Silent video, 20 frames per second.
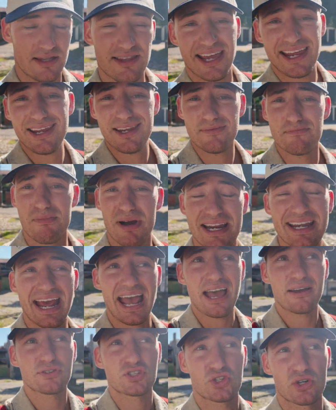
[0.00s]
they might
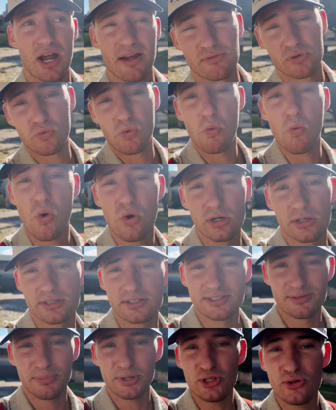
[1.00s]
have travel
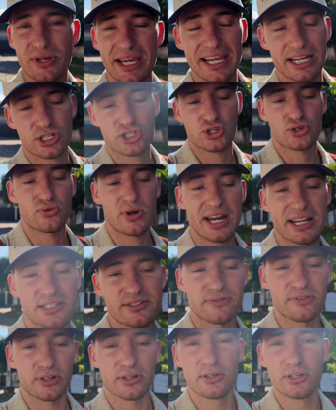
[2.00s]
rewards, but you can't
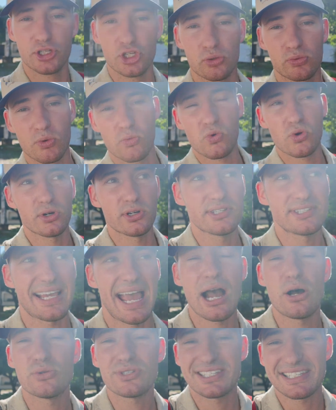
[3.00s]
transfer your rewards
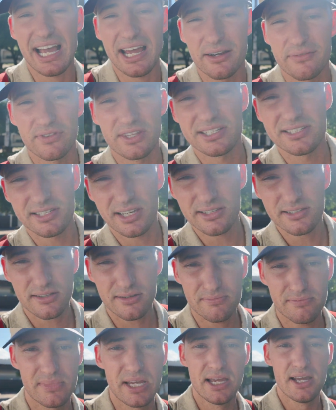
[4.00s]
outside of the
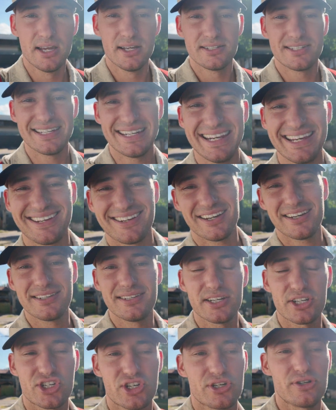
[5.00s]
system to get
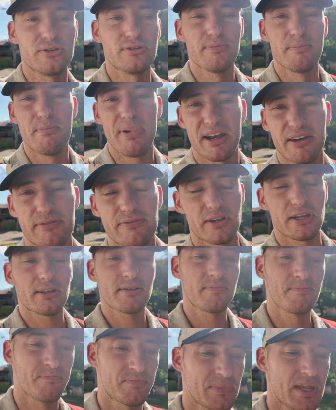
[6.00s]
additional benefit.
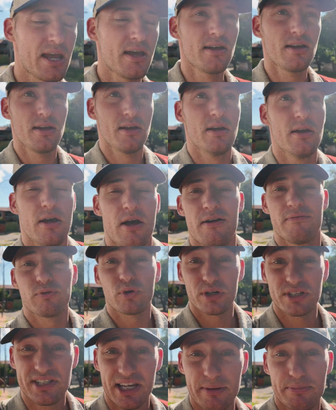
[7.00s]

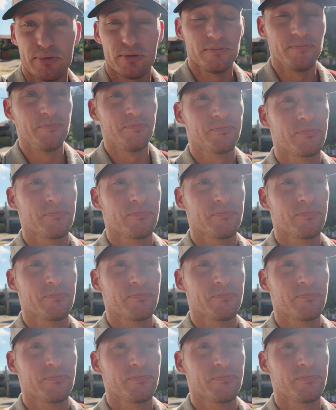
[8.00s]
For example,